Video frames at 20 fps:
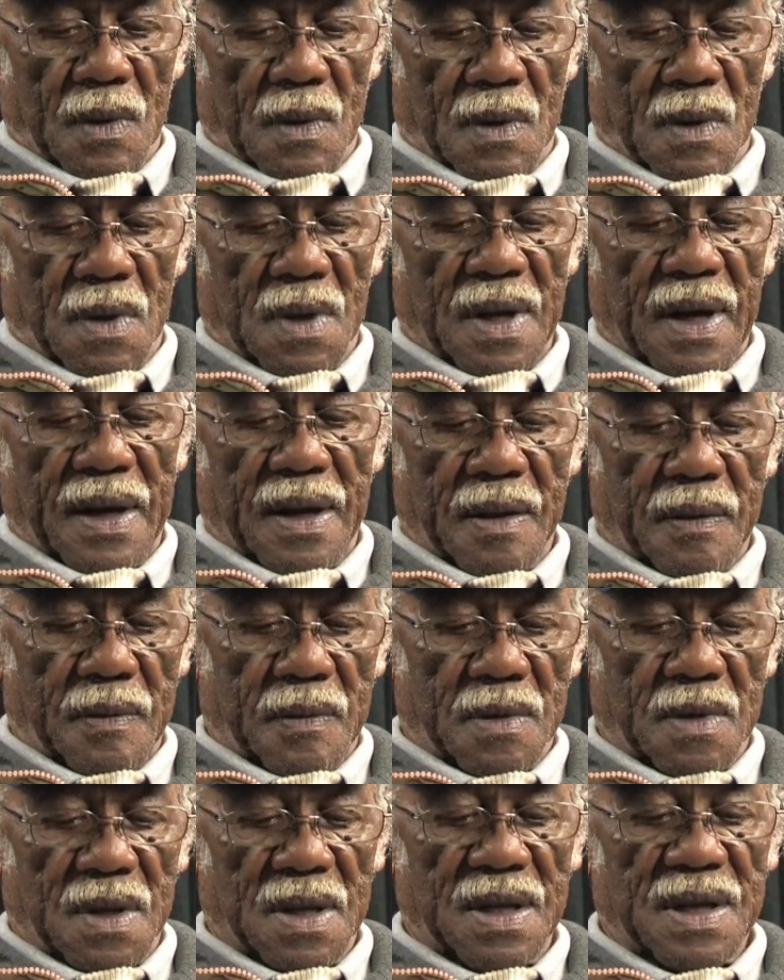
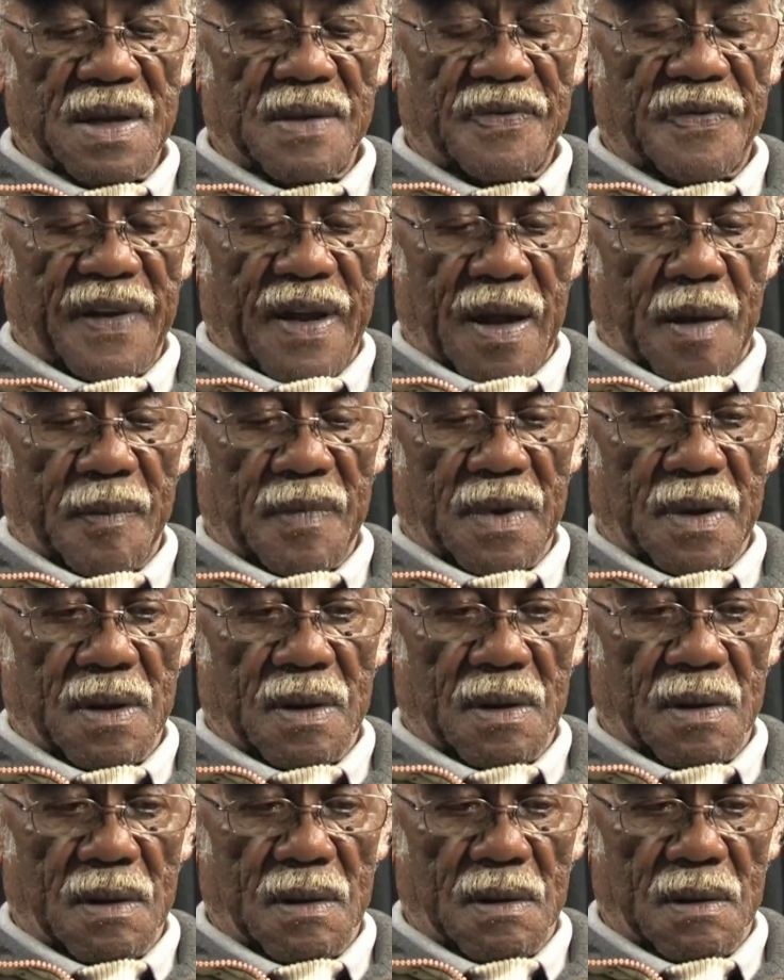the Lee family
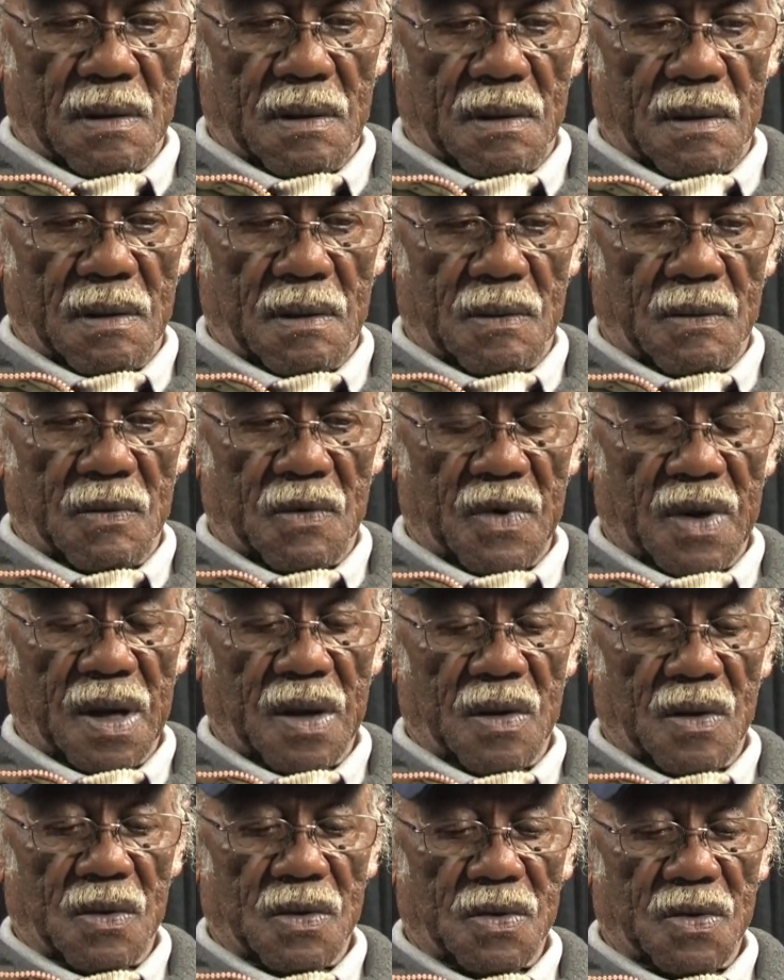on
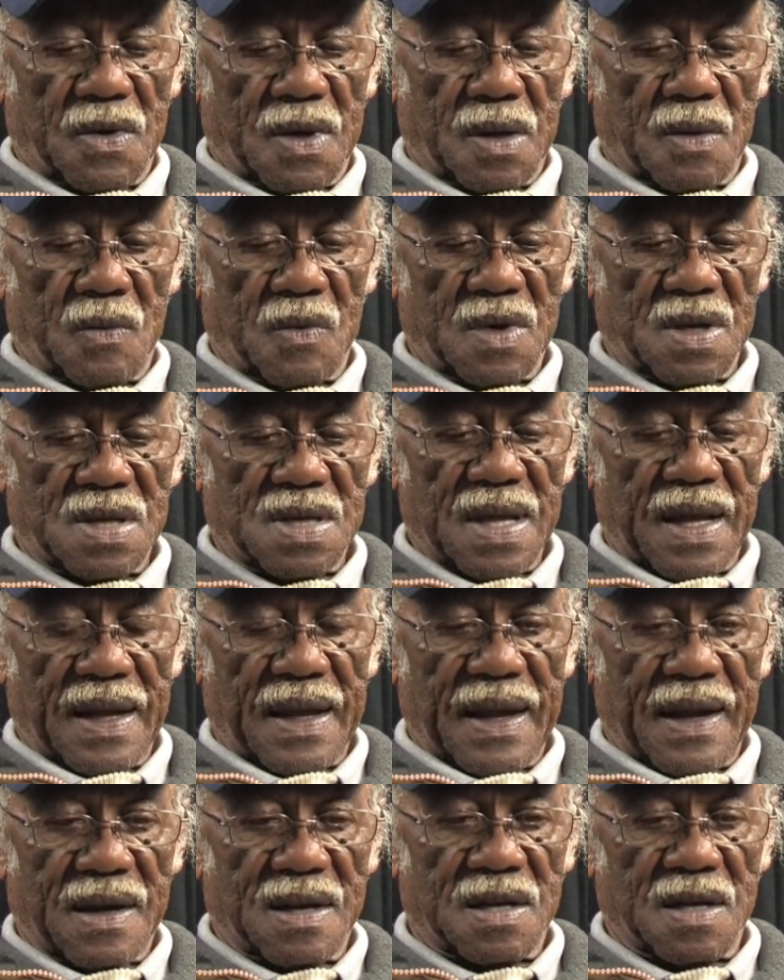Ringo Street, we stayed
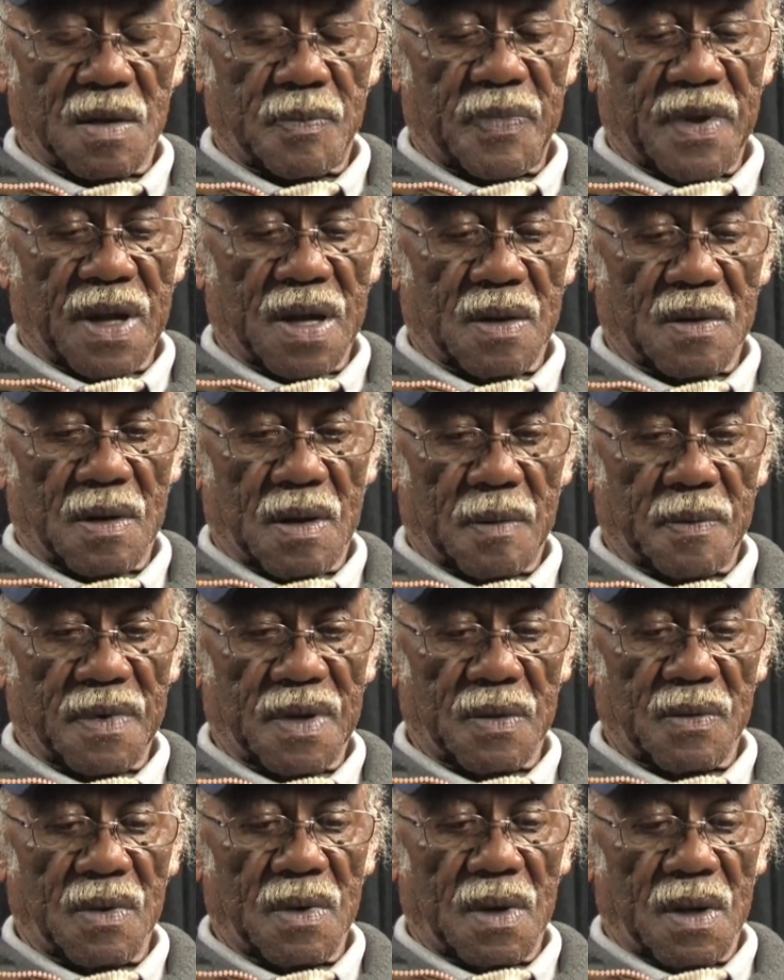there till she picked her up,
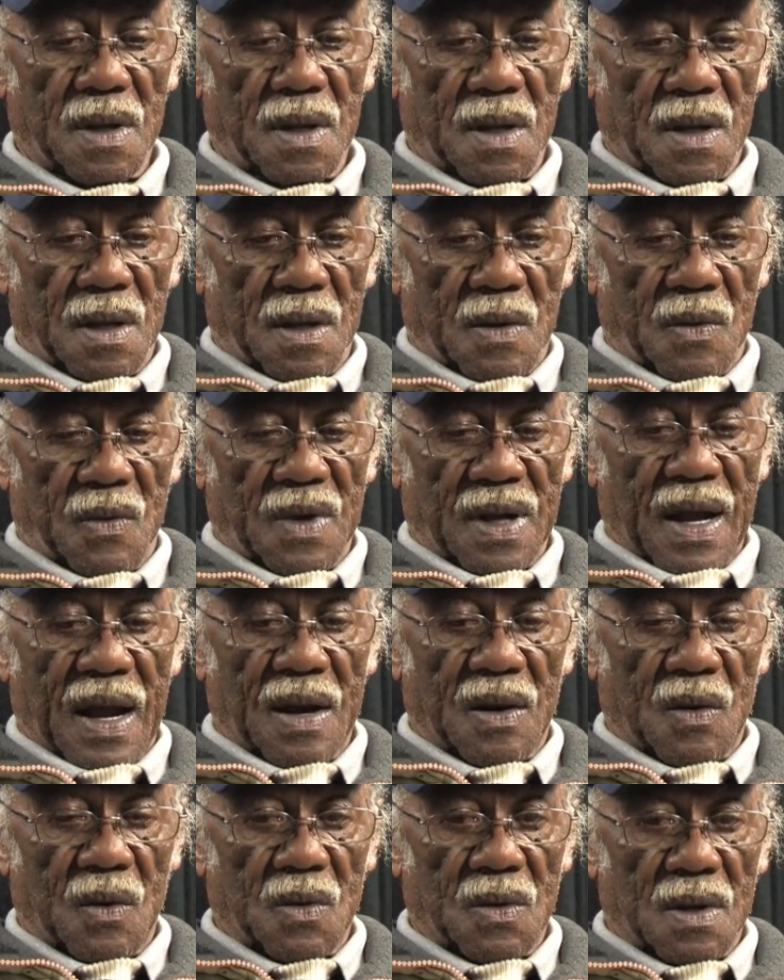and we
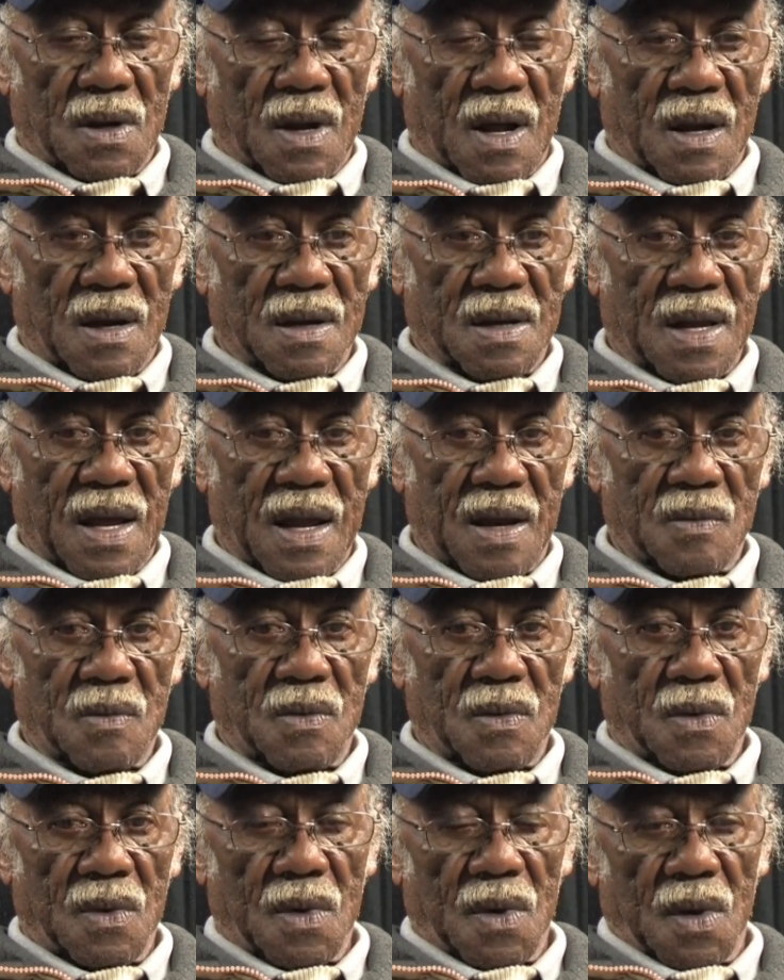got older a lot of times.
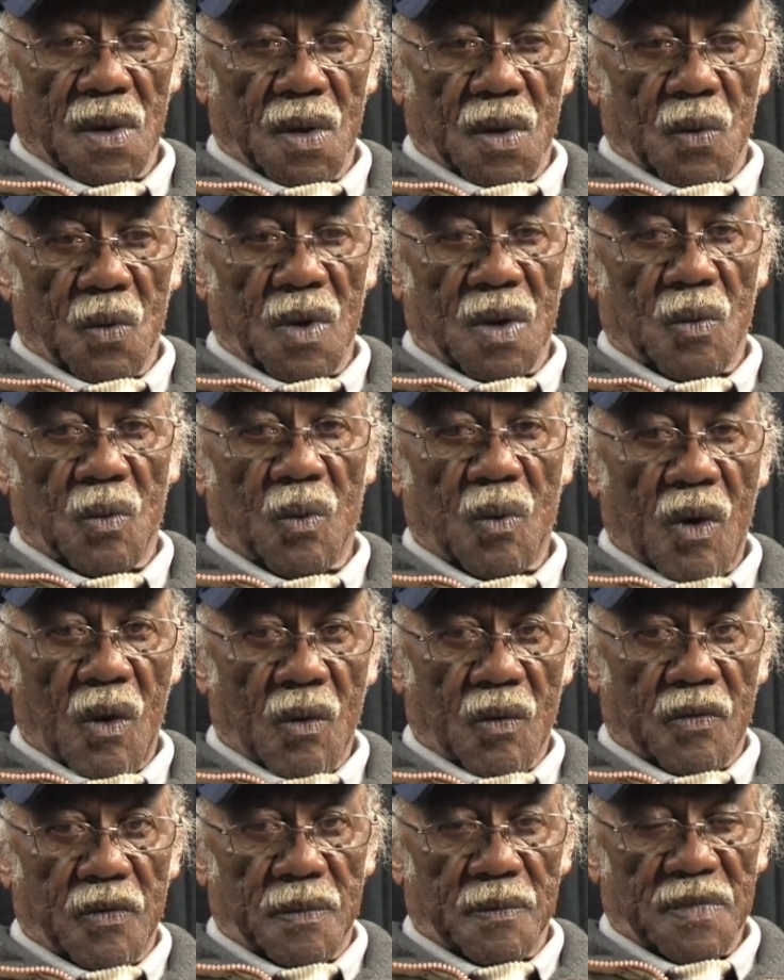We would
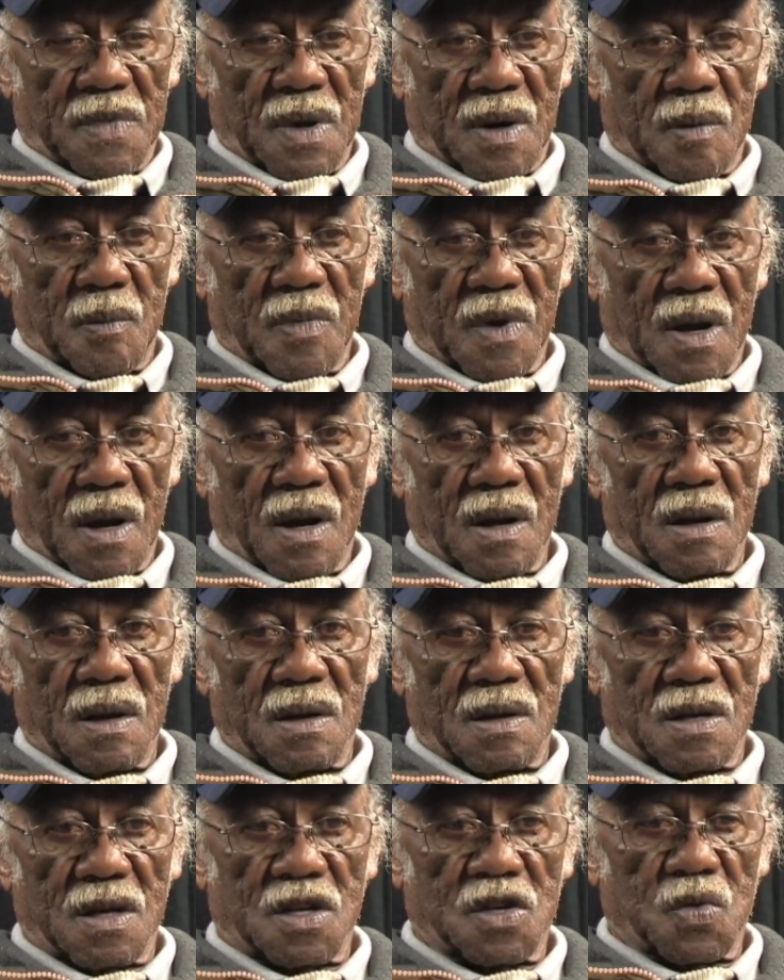walk from Dunbar
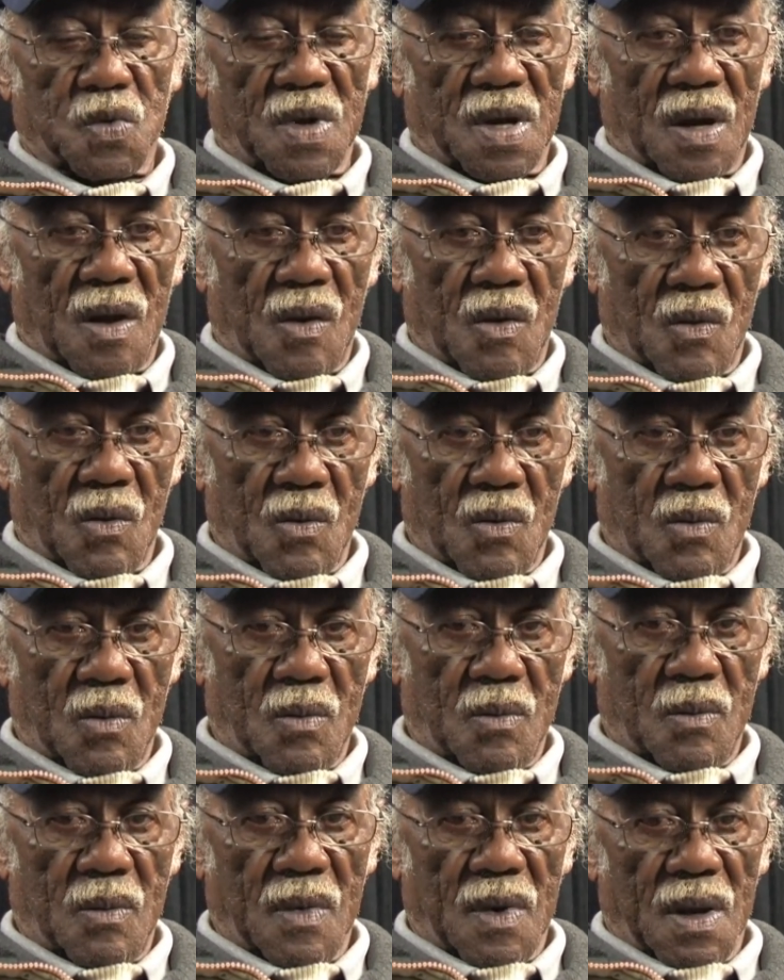to Sweet Home,
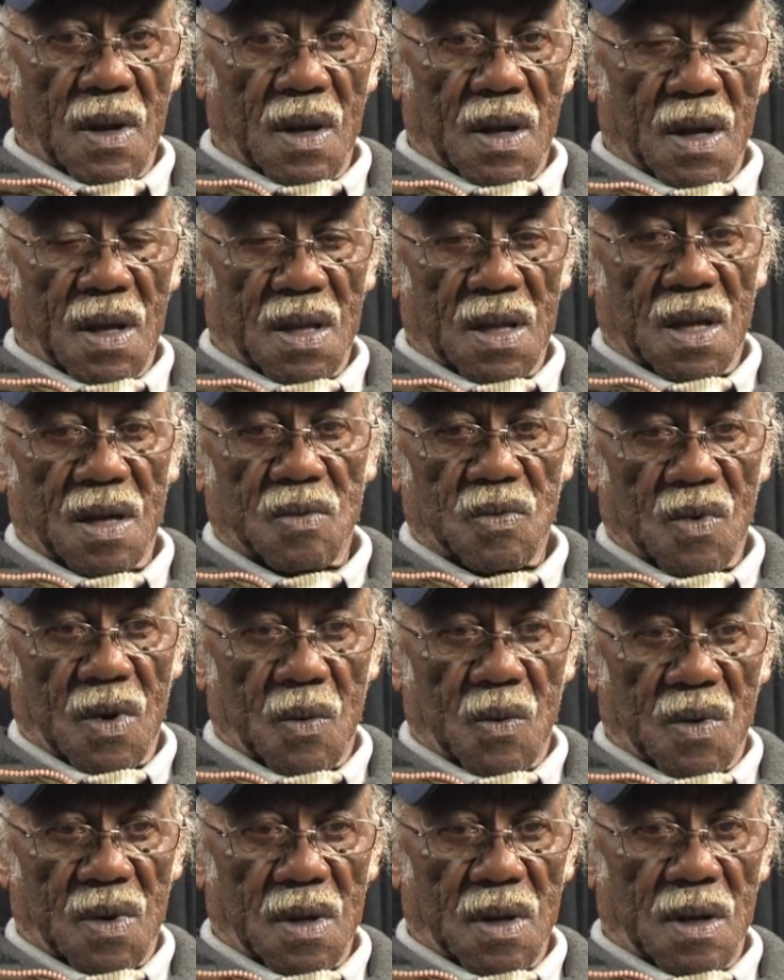and that's where
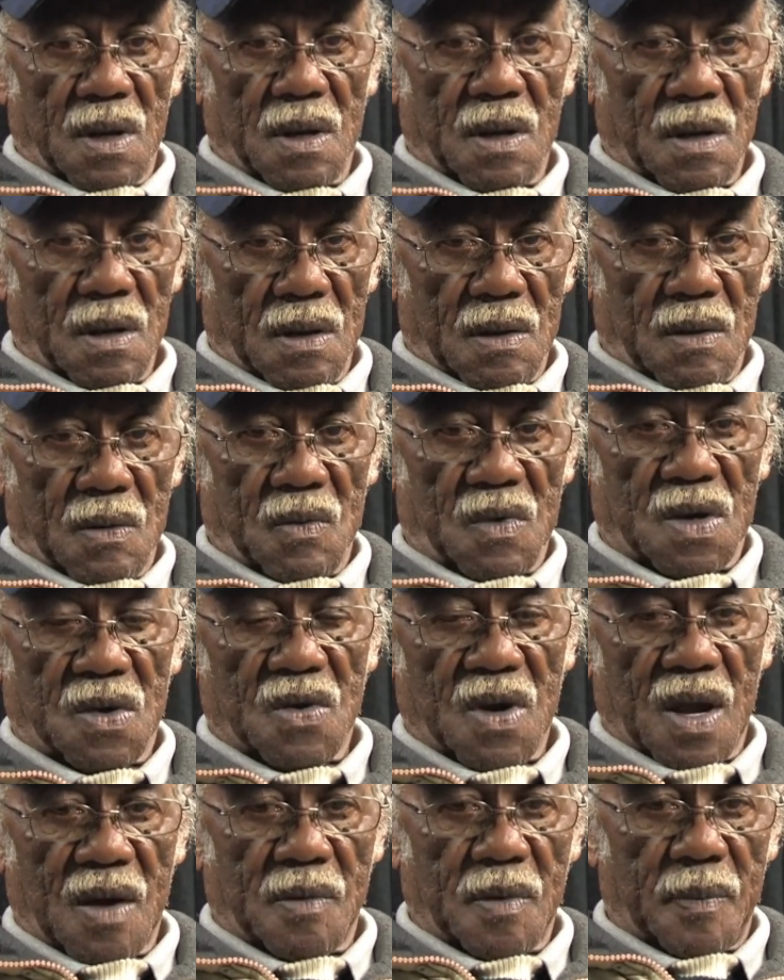we would
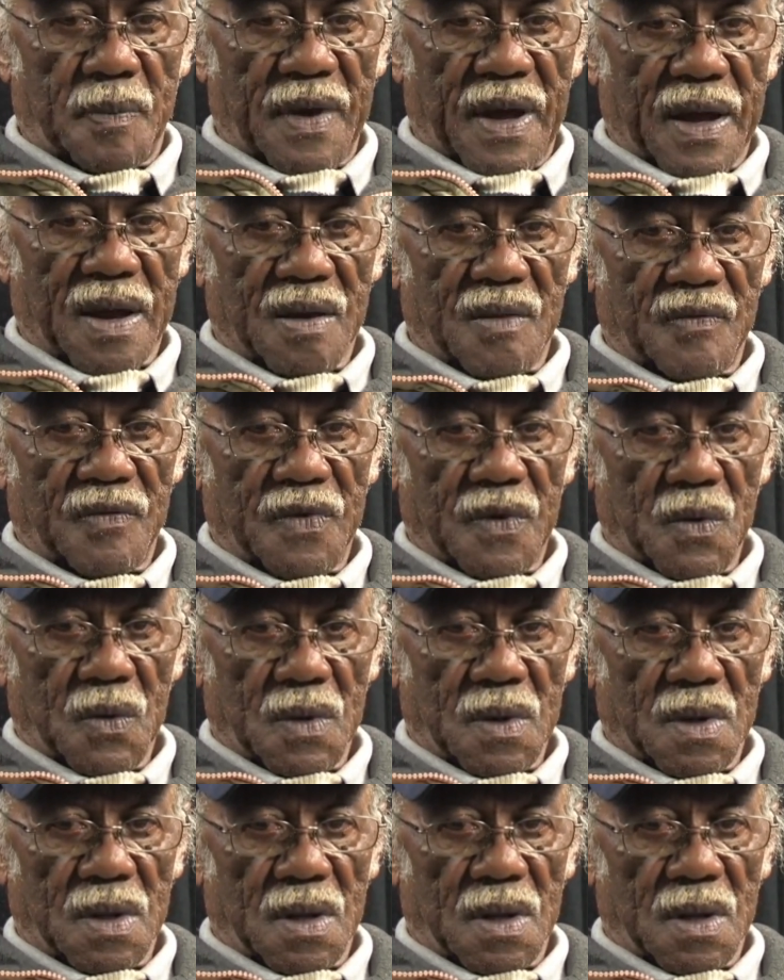travel back and forth.